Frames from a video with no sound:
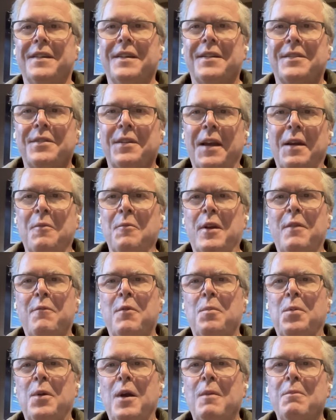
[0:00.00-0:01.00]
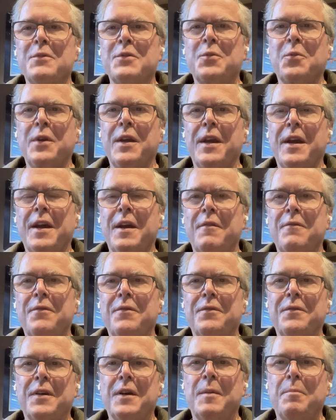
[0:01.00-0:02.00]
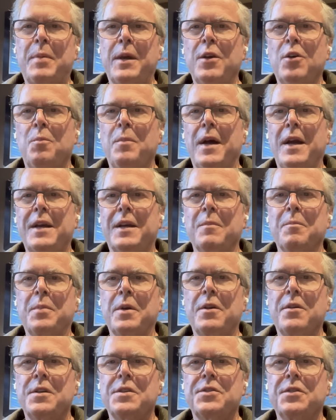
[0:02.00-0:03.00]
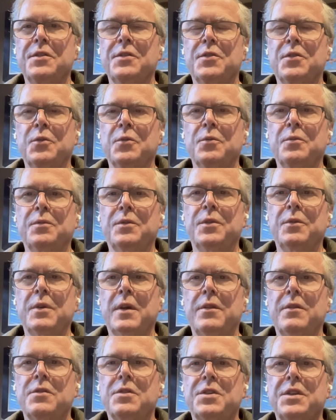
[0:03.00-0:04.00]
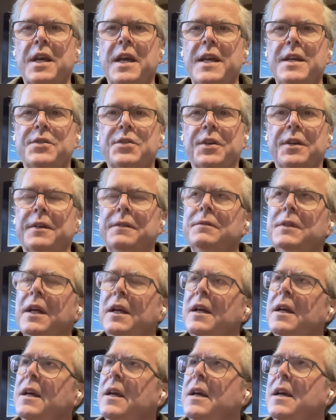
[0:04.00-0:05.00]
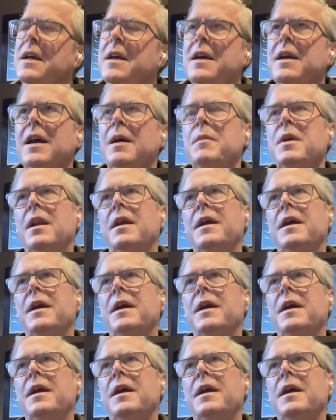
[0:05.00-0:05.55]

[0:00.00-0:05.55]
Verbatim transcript: It's like whatever problems we have uh, pale by comparison to to other states, and I mean,